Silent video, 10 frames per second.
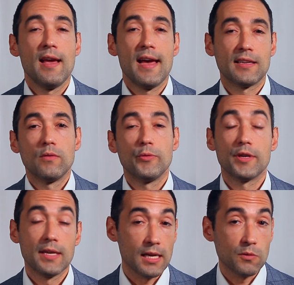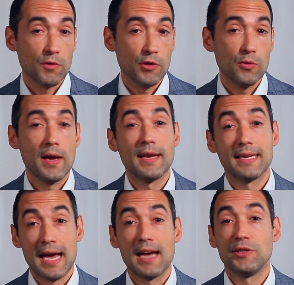and can really connect with you and
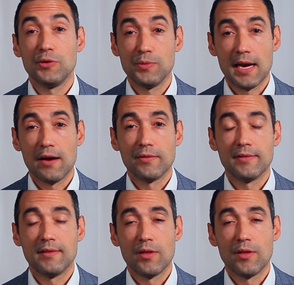guide you down